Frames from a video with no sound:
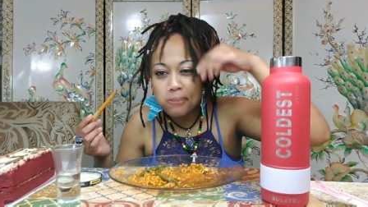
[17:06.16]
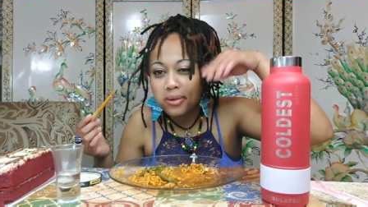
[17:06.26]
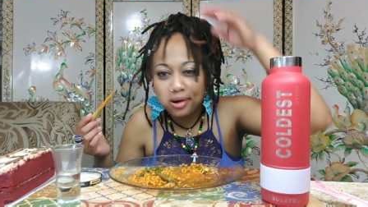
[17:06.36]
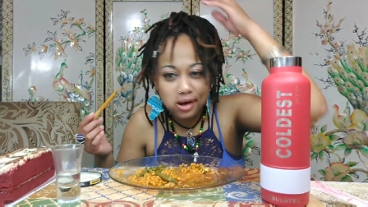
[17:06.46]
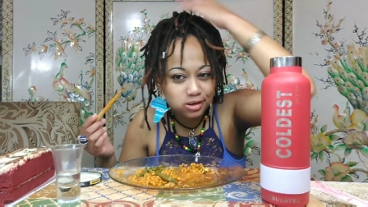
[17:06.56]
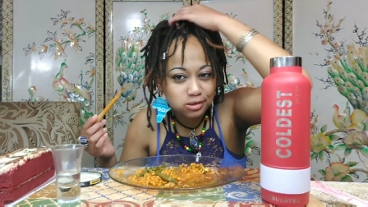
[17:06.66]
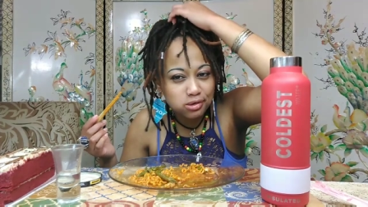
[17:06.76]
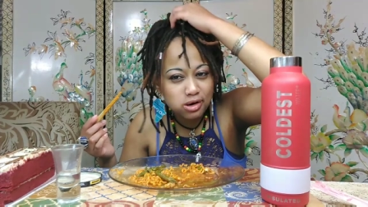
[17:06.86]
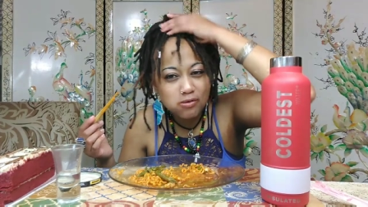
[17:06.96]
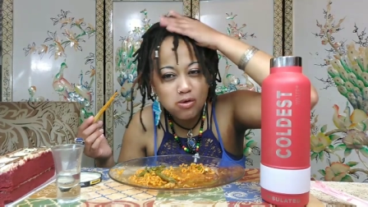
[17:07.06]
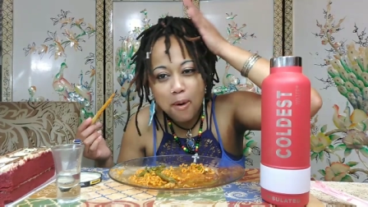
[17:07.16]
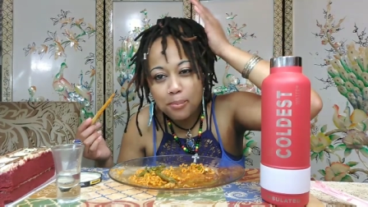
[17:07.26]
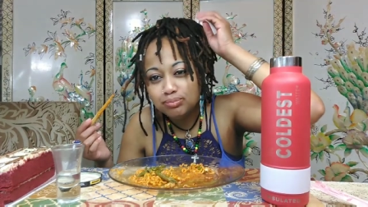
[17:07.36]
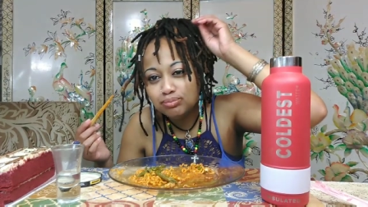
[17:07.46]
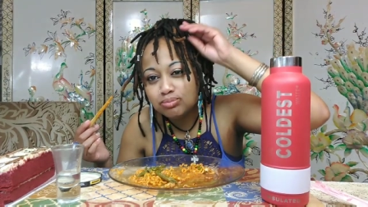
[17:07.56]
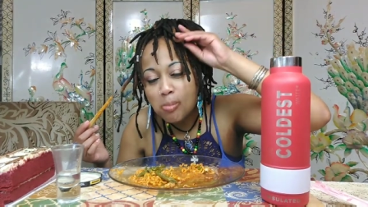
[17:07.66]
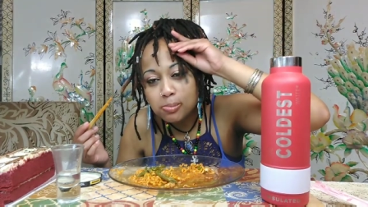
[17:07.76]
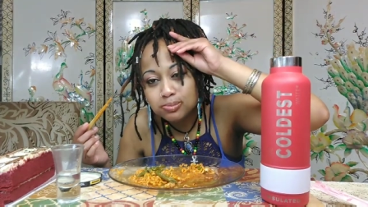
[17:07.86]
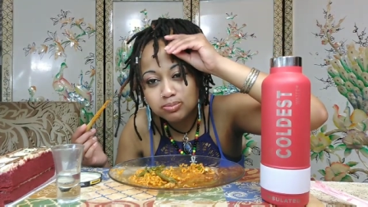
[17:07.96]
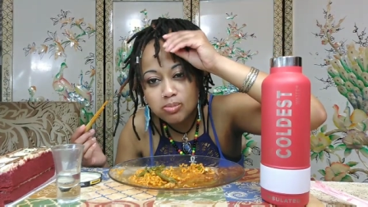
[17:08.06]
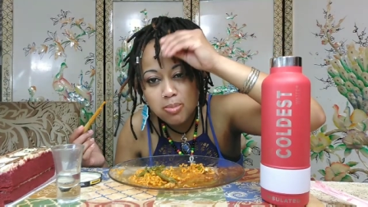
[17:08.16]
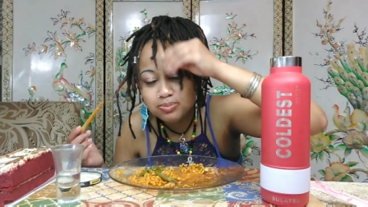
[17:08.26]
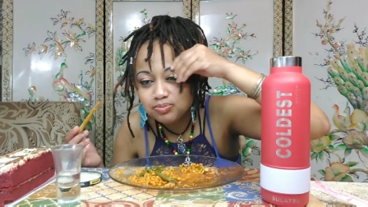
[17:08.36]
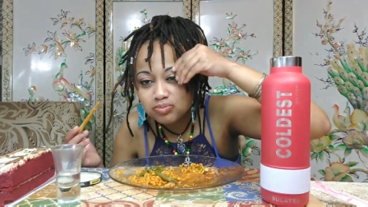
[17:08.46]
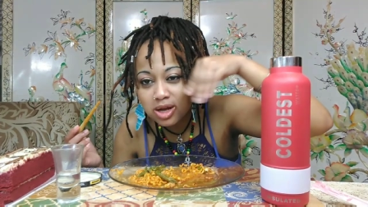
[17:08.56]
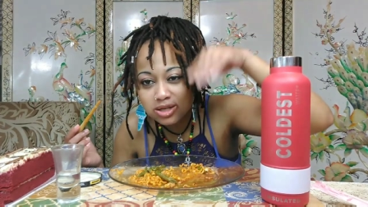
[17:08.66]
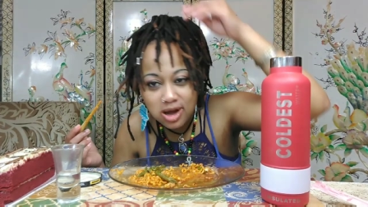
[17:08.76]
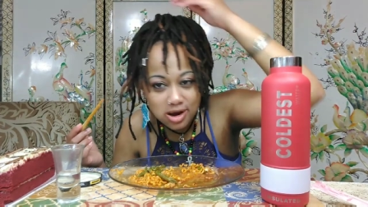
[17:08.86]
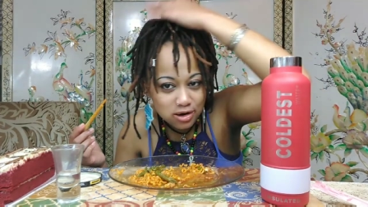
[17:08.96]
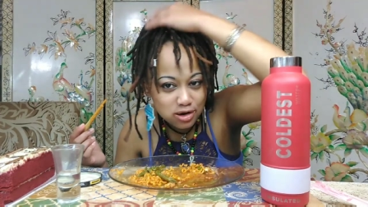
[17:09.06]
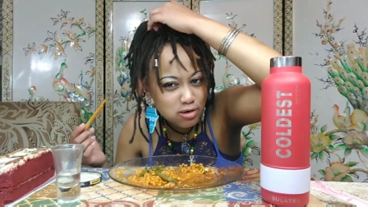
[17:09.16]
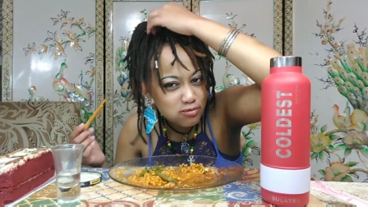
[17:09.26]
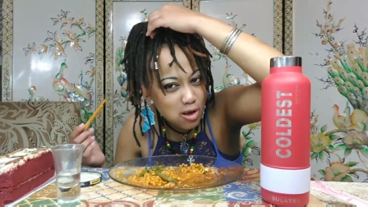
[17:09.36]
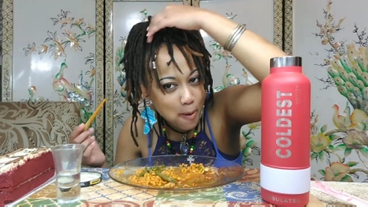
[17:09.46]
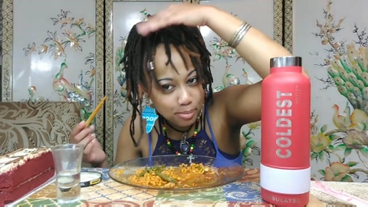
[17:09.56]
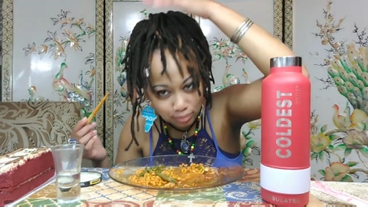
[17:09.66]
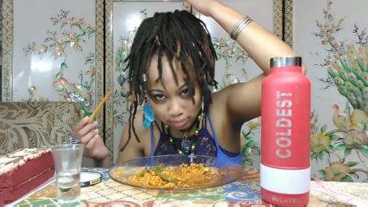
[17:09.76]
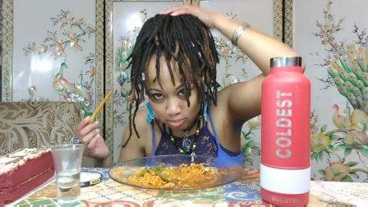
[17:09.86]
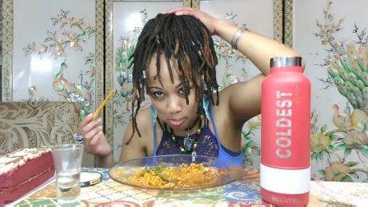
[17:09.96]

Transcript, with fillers: Oh, my locks going everywhere. It's kind of cute though.